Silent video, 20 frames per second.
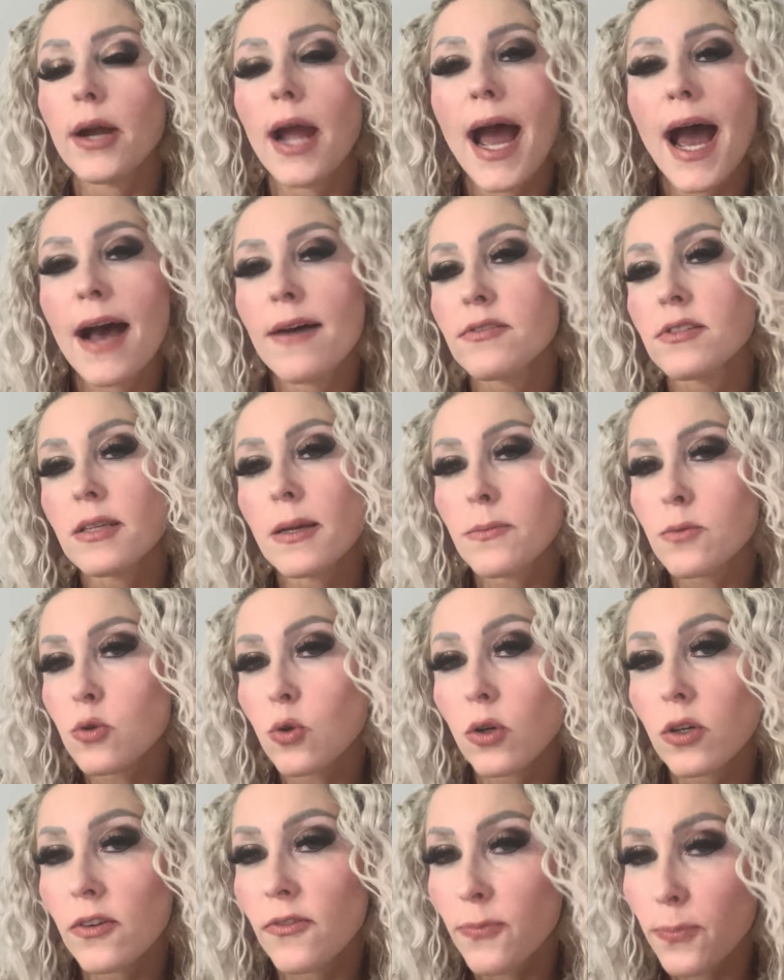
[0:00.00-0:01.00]
have some
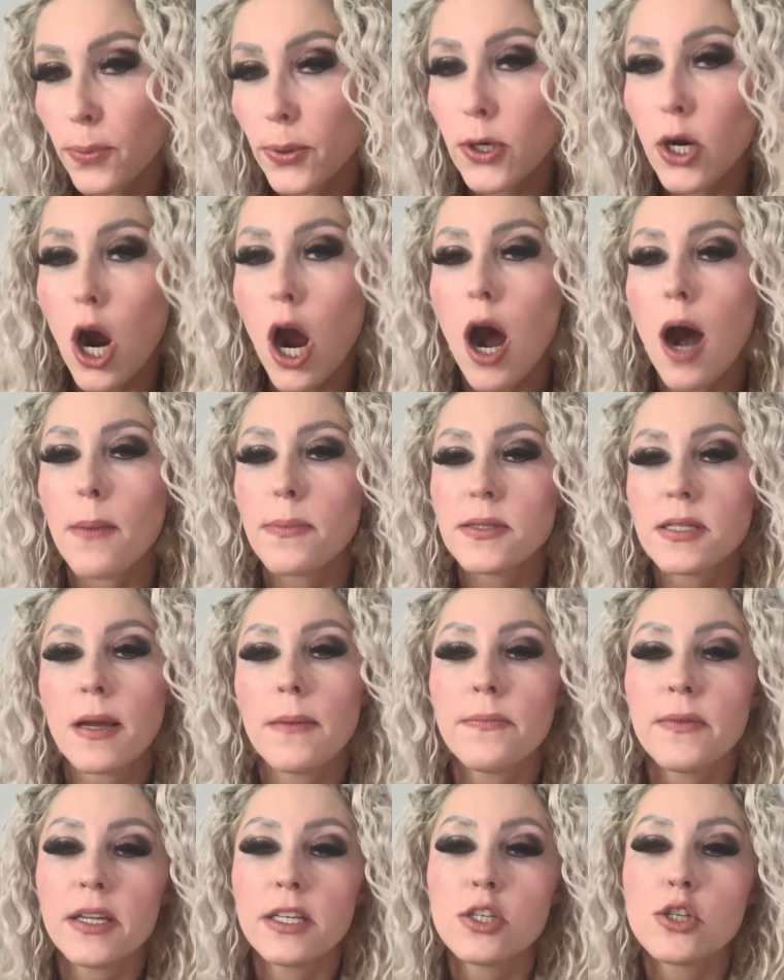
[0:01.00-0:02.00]
sort of prop,
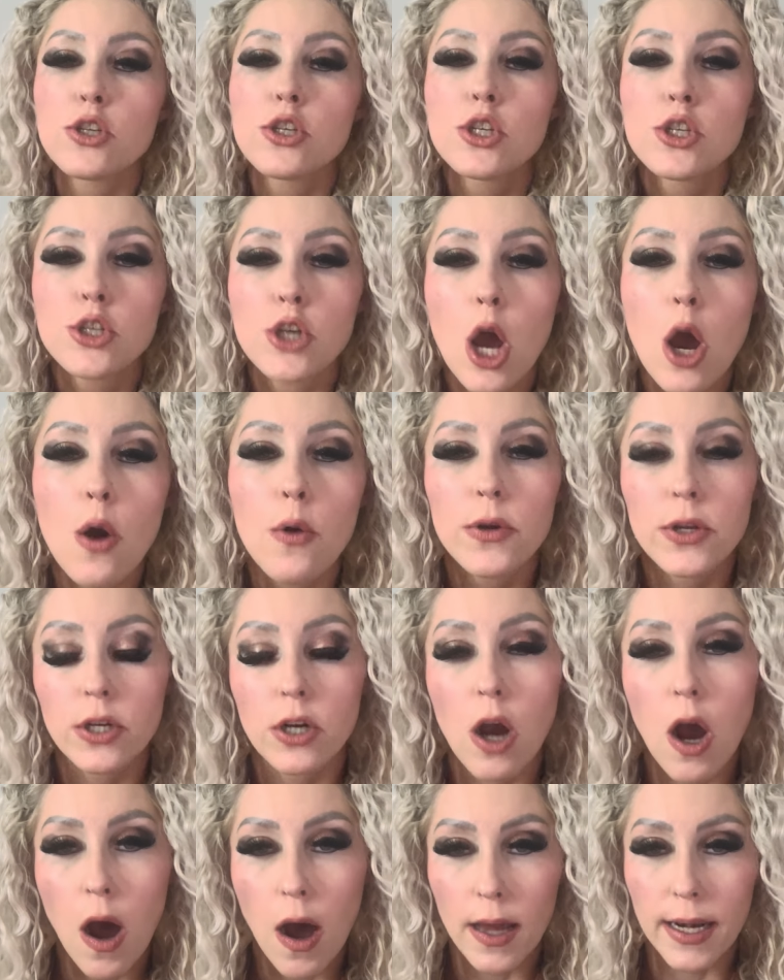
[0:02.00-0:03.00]
something to show
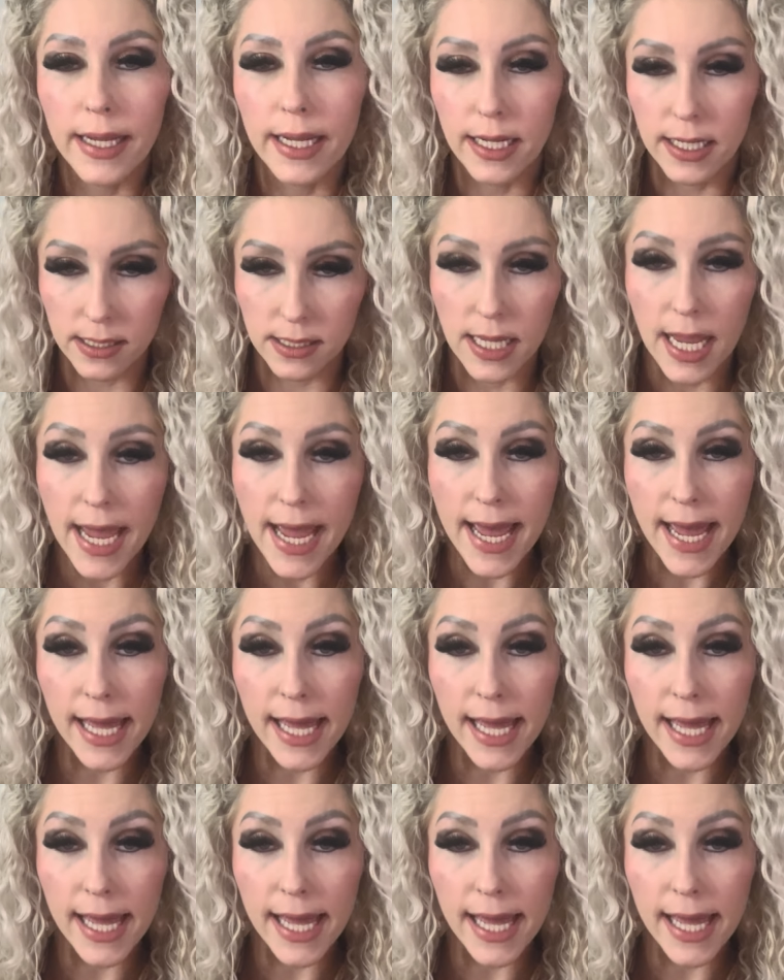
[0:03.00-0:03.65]
your audience.